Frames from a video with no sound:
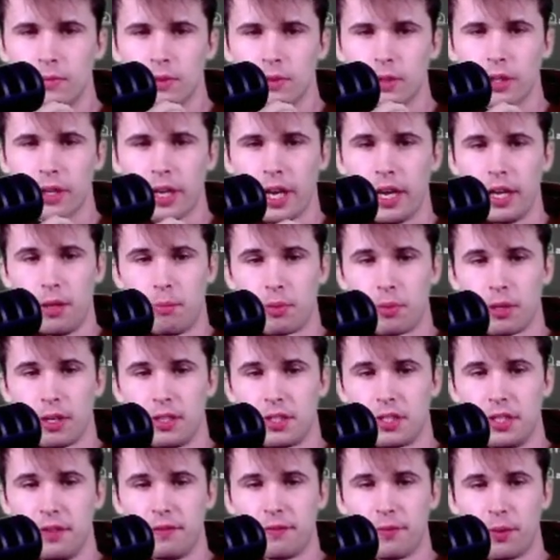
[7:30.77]
Okay, he plays
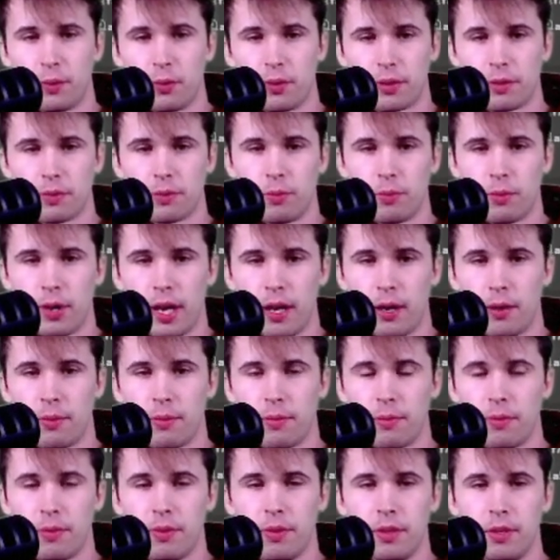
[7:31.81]
d4. Wow.
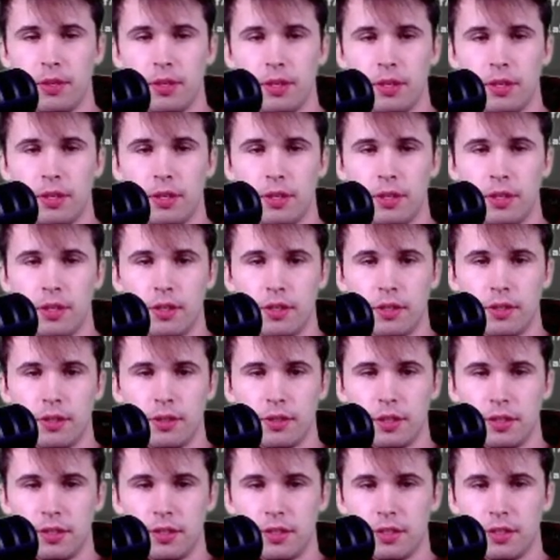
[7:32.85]

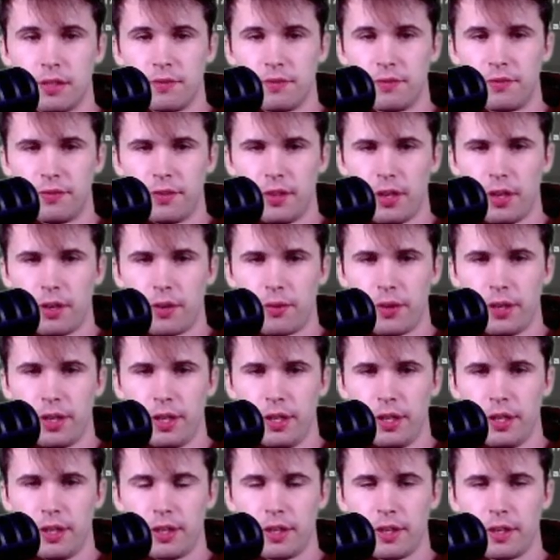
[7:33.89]
This is a
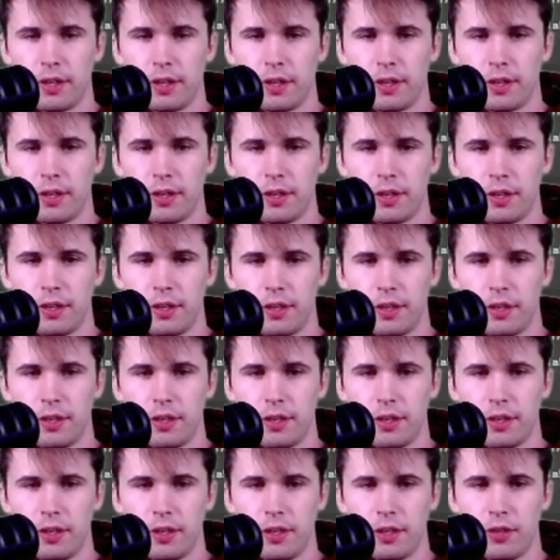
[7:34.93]
very
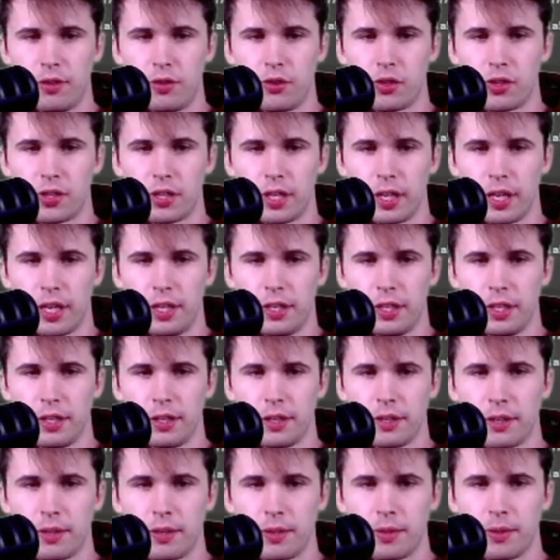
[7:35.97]
interesting
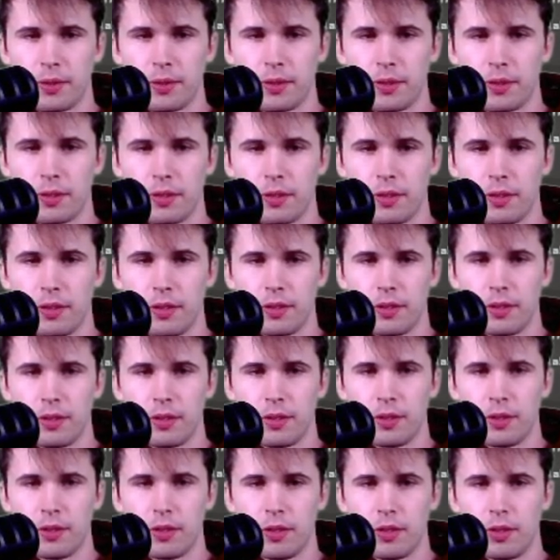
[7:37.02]
idea.
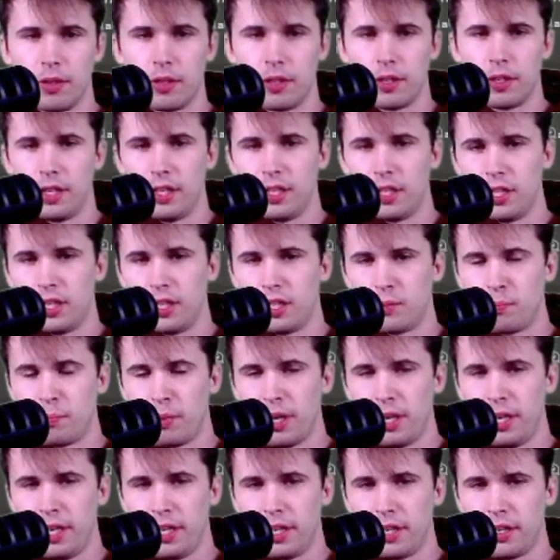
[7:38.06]
He's
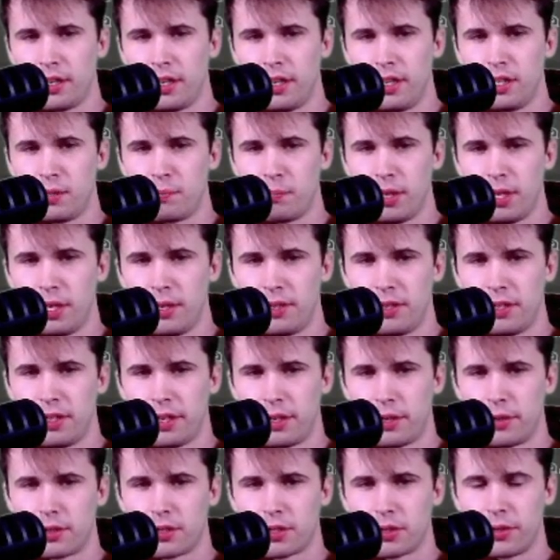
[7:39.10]
pinned
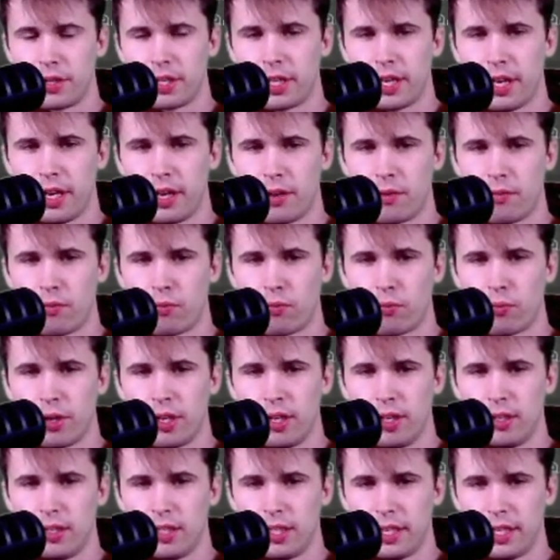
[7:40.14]
here, so he can't
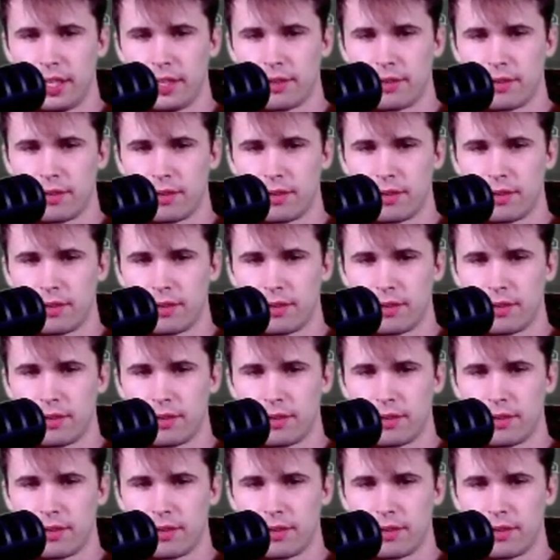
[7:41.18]
really